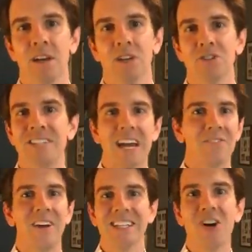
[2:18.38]
you'll
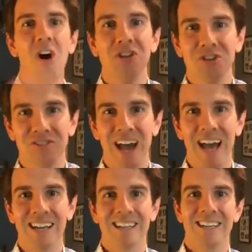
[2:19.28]
sacrifice all you've
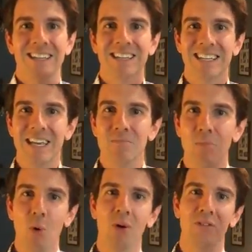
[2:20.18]
got to get
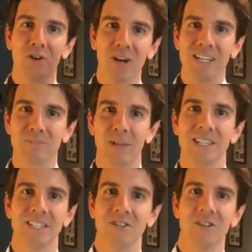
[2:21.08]
more of the greatest
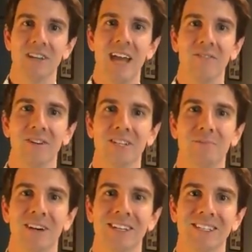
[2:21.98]
blessing you can ever
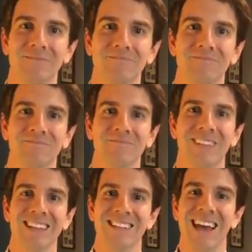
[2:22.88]
experience.
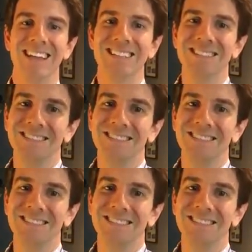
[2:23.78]
Thanks, guys.